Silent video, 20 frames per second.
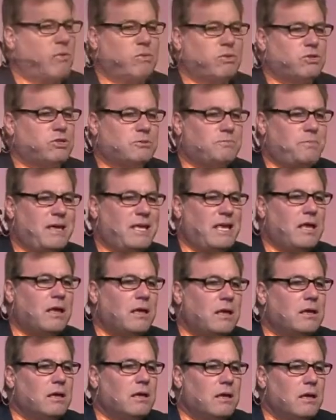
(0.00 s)
was
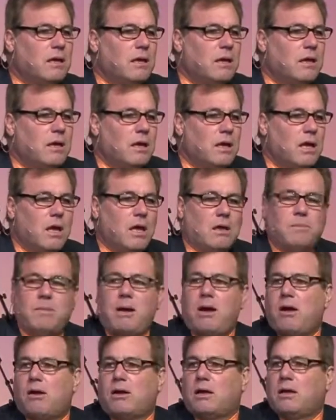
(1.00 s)
speaking?
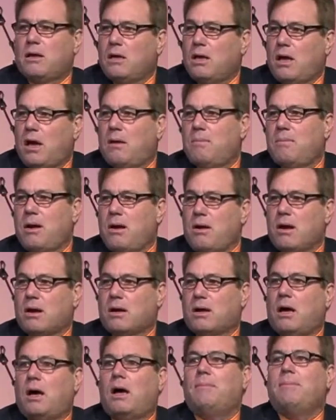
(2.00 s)
America,
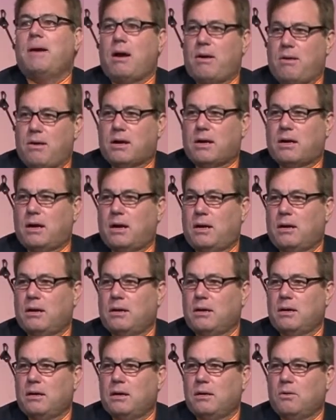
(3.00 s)
America, America,
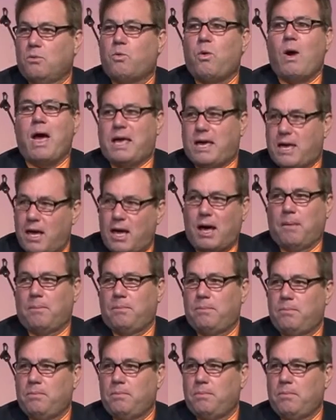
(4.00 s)
wake
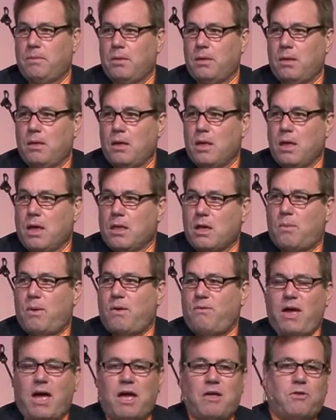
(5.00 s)
up. Now,
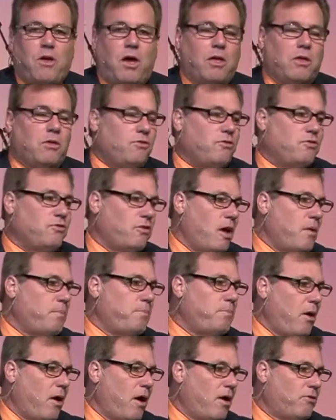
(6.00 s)
we've had some
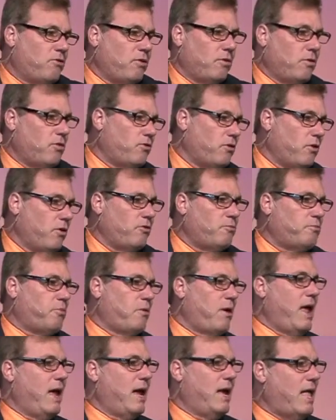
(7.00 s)
parts of the church
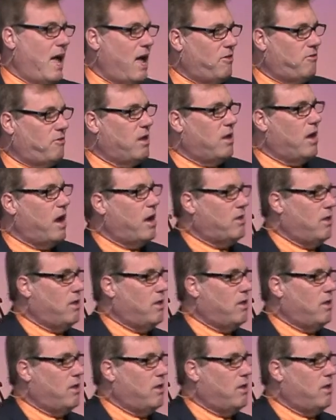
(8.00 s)
praying and asking God